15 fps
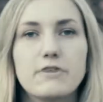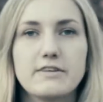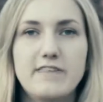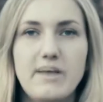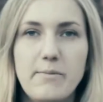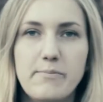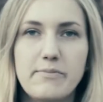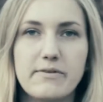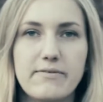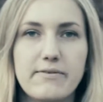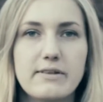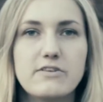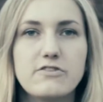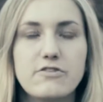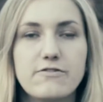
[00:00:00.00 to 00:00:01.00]
example,
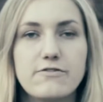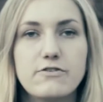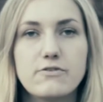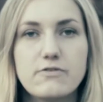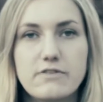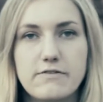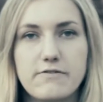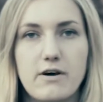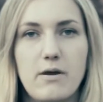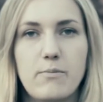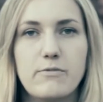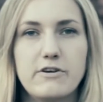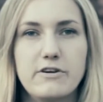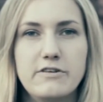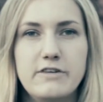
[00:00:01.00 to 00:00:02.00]
village of
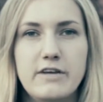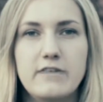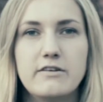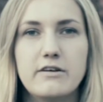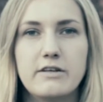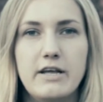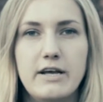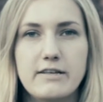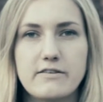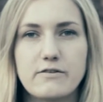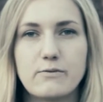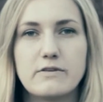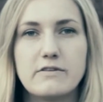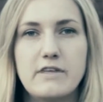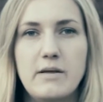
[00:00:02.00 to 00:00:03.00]
Yuzivka, modern-day
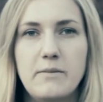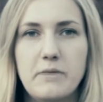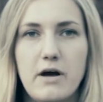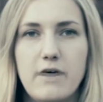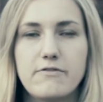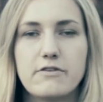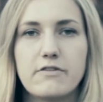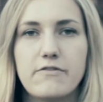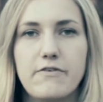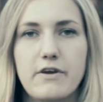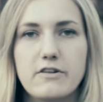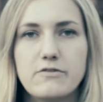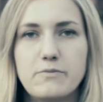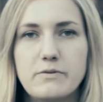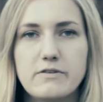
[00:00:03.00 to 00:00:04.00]
Donetsk, was named after the
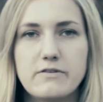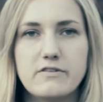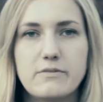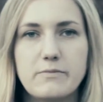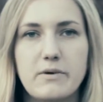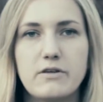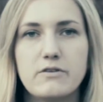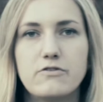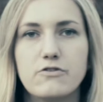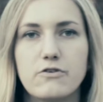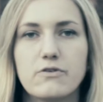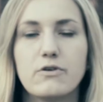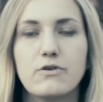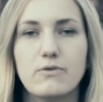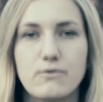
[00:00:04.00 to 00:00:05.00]
Welsh businessman
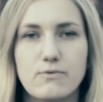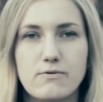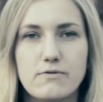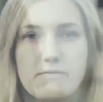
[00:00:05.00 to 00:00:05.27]
John Hughes.